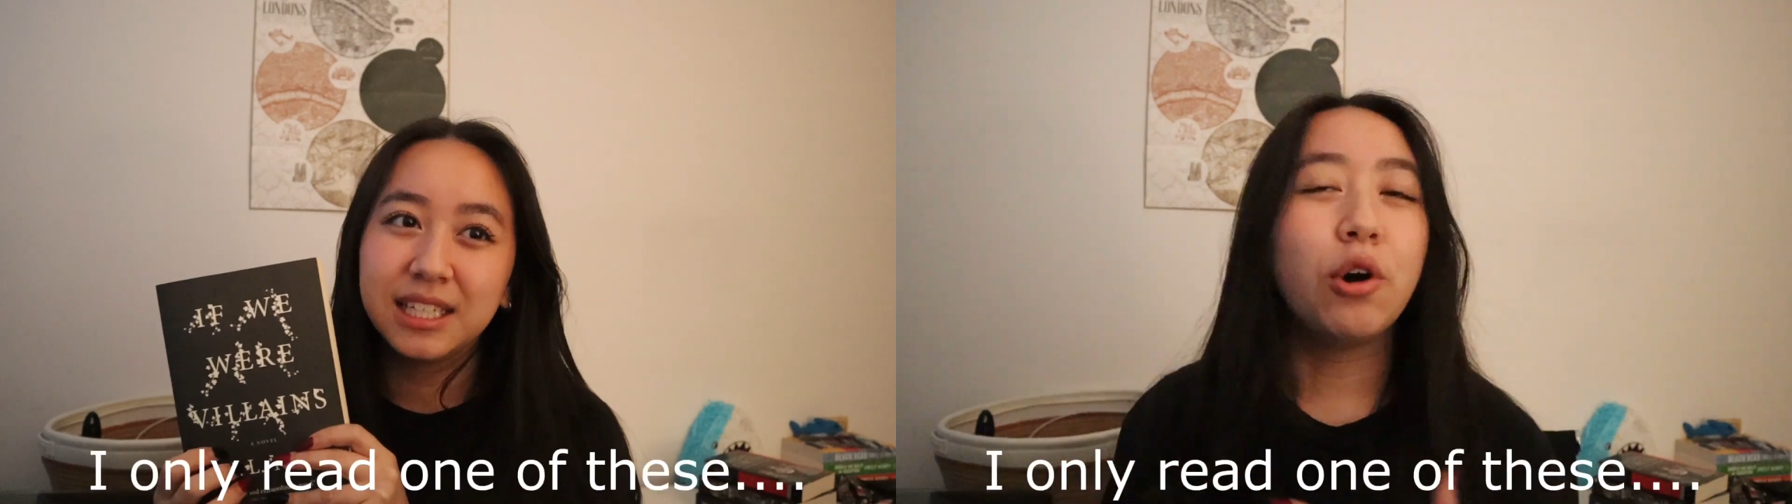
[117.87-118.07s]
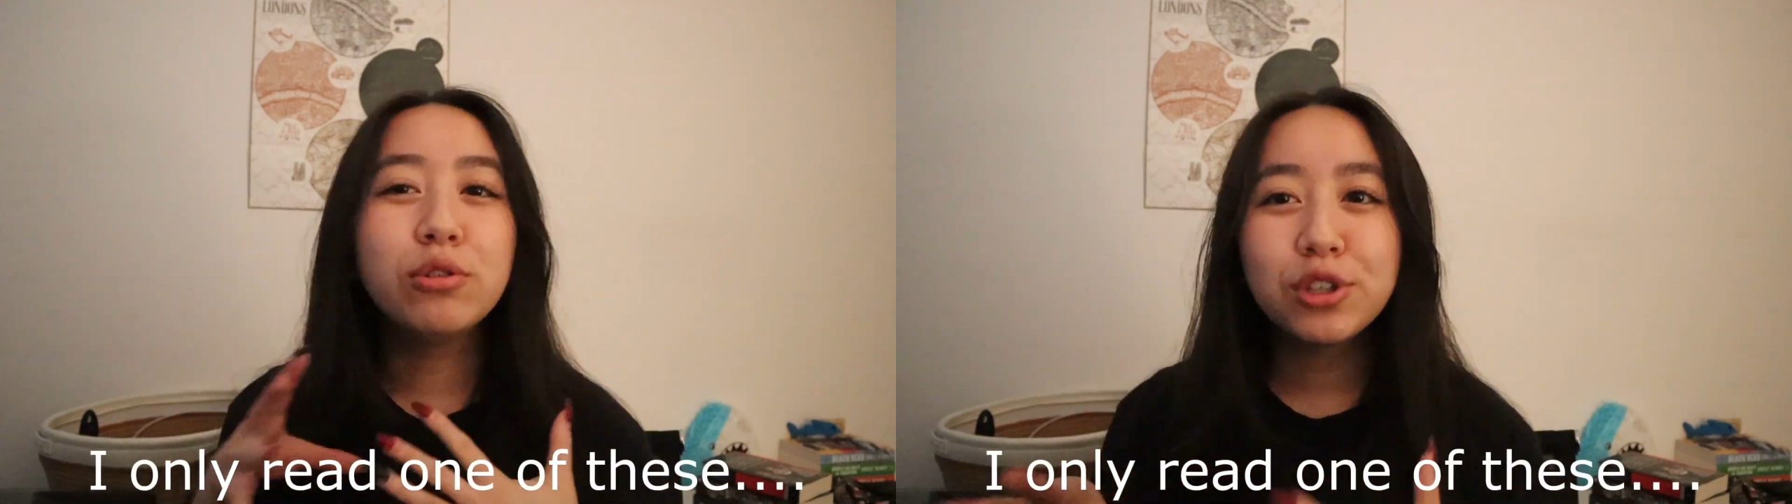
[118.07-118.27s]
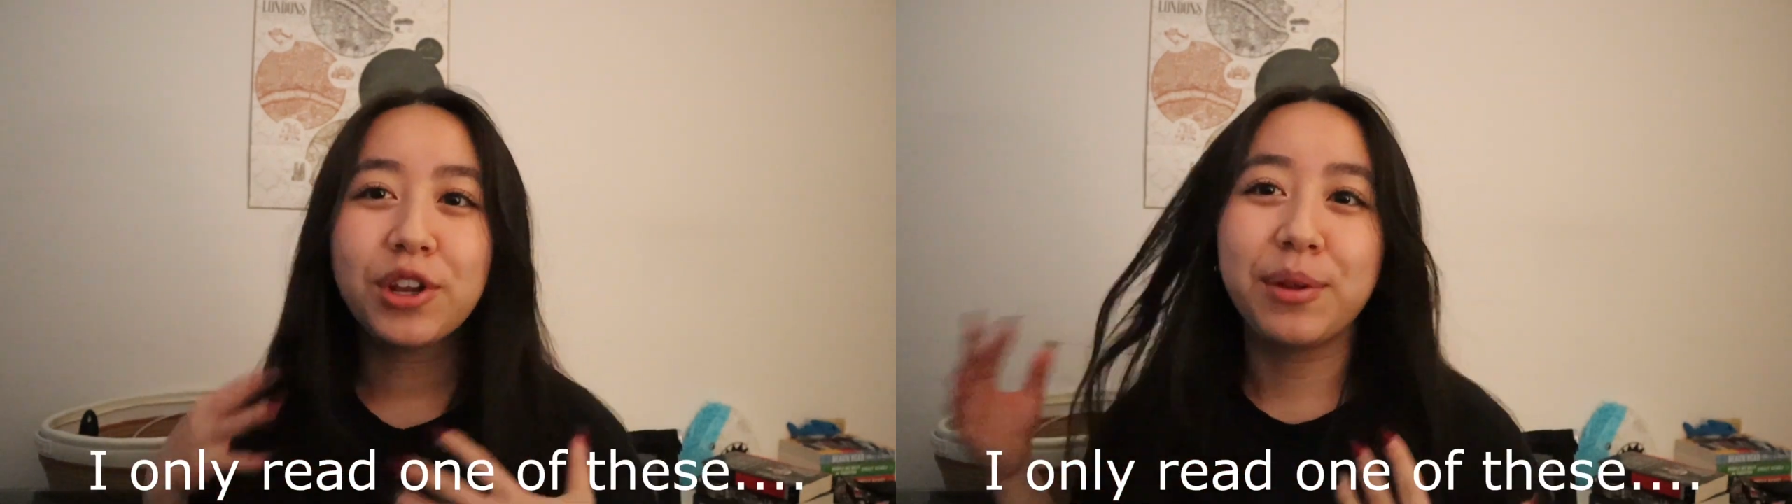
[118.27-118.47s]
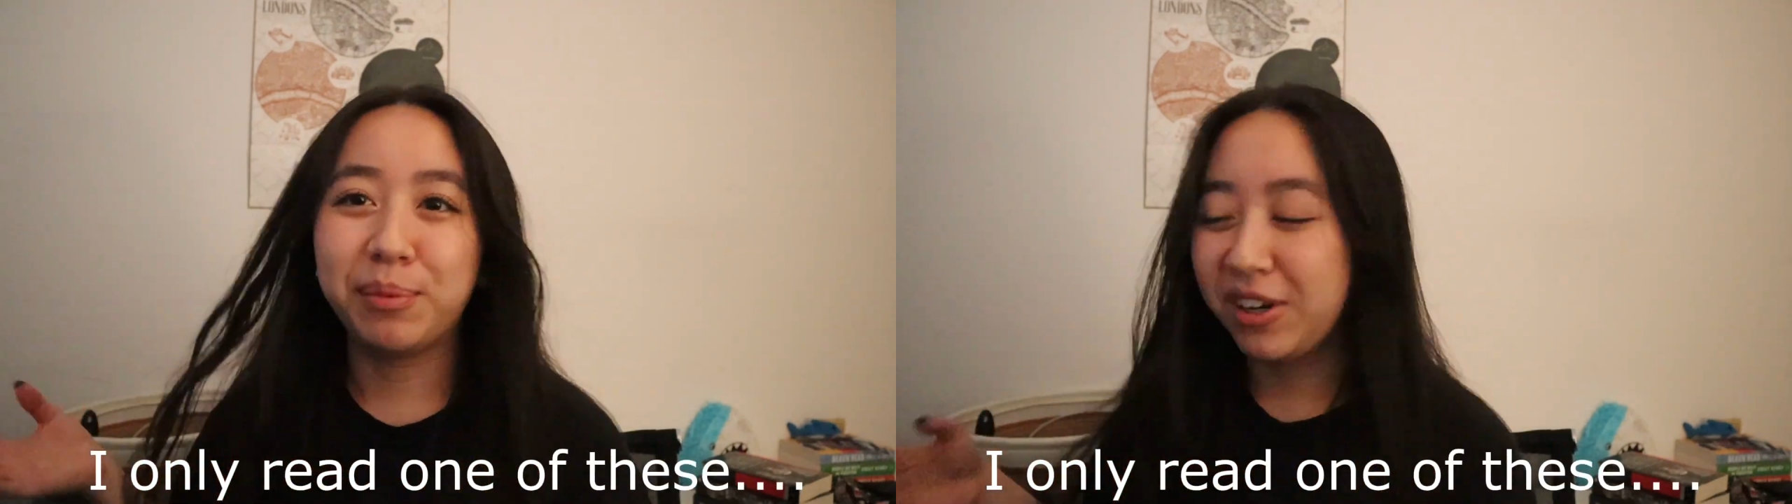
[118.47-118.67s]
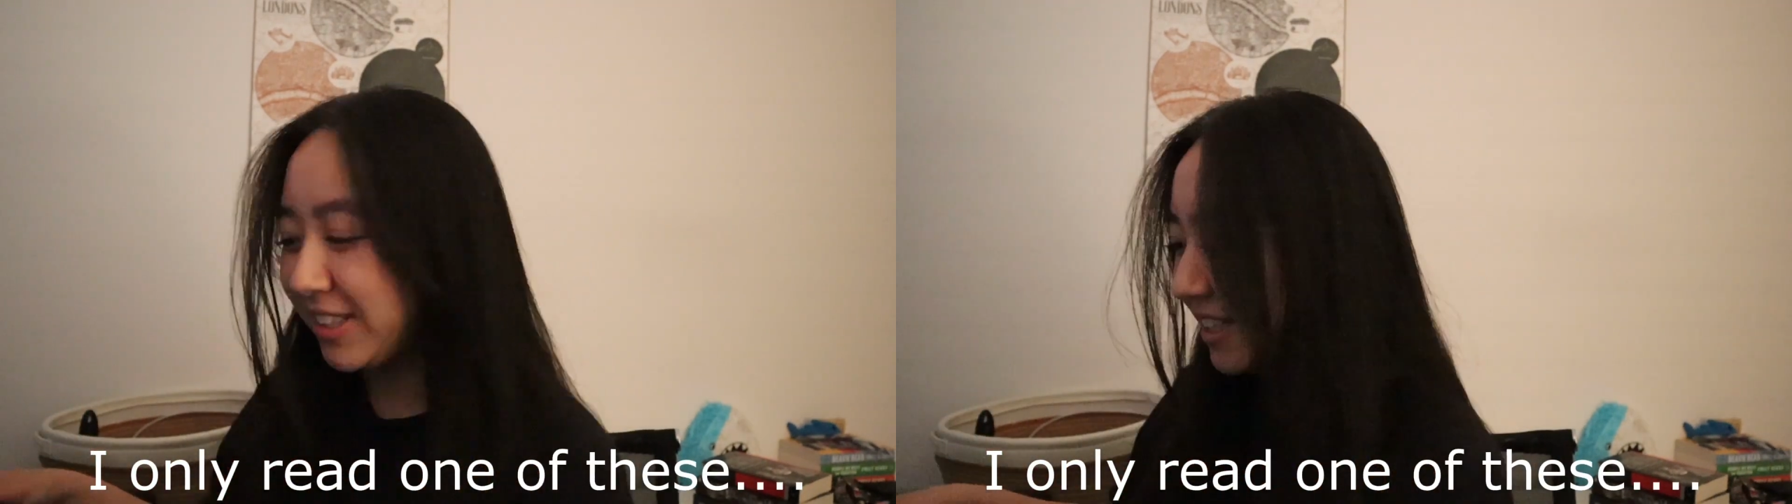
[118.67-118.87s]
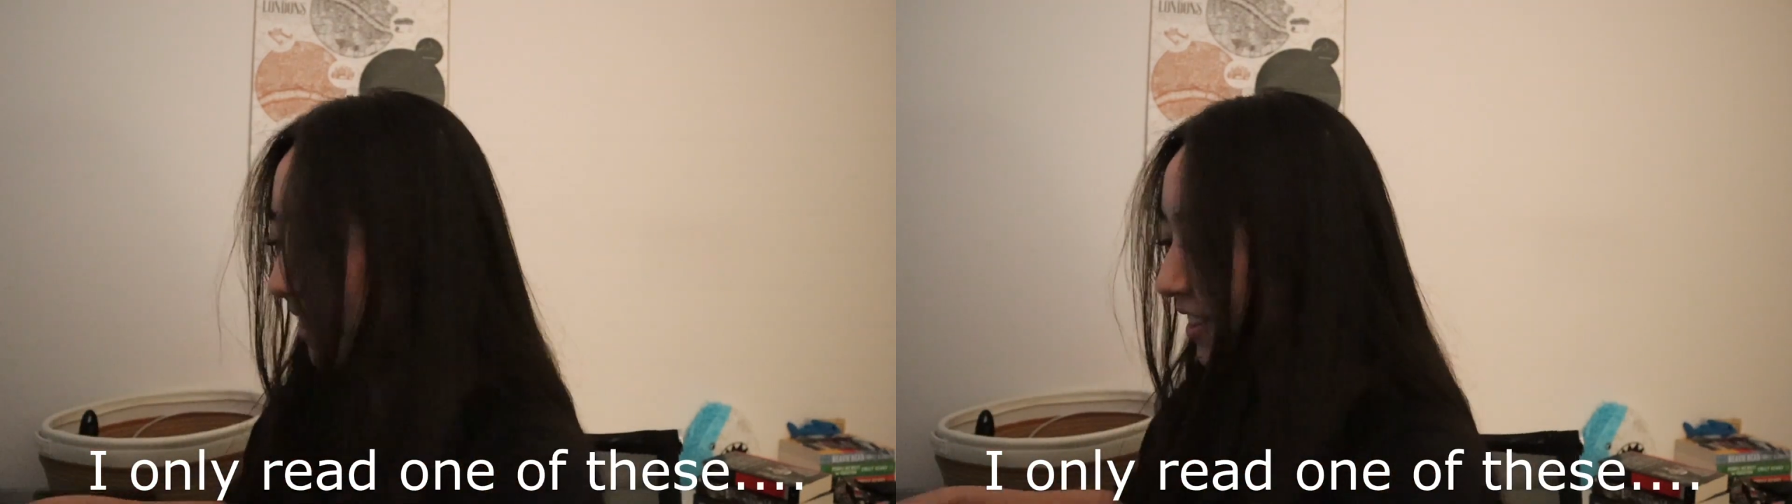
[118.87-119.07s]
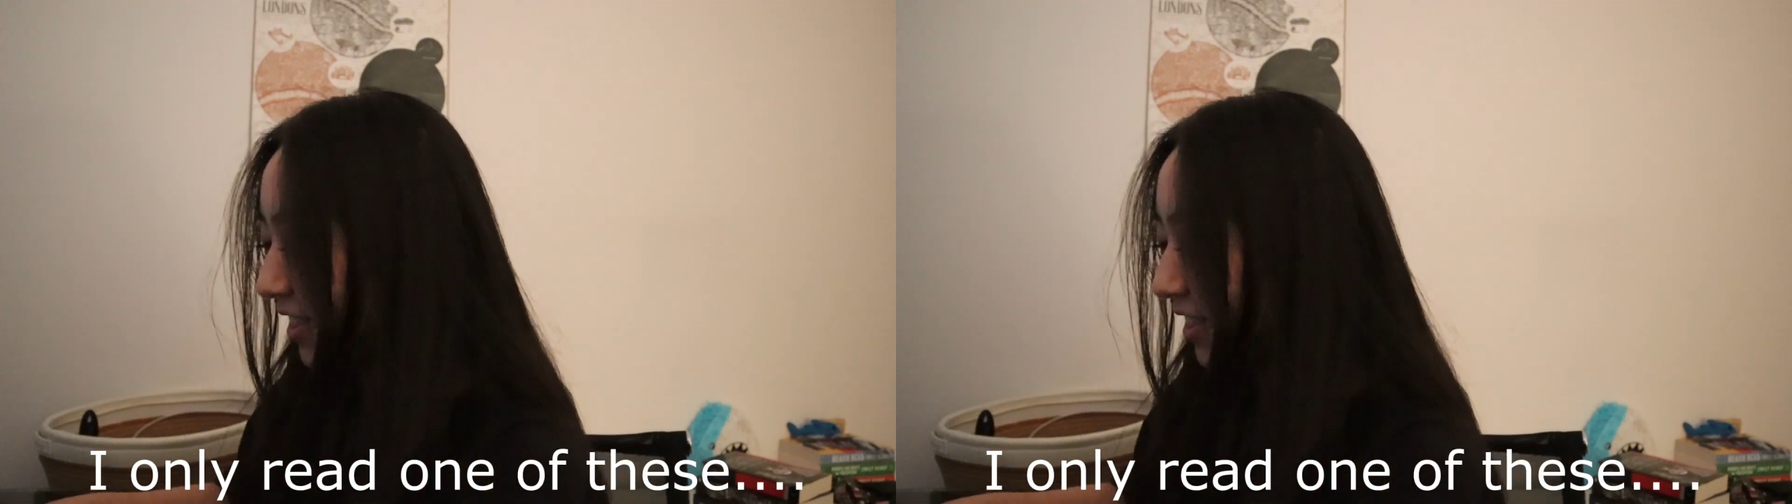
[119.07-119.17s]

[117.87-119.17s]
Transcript: Those are the books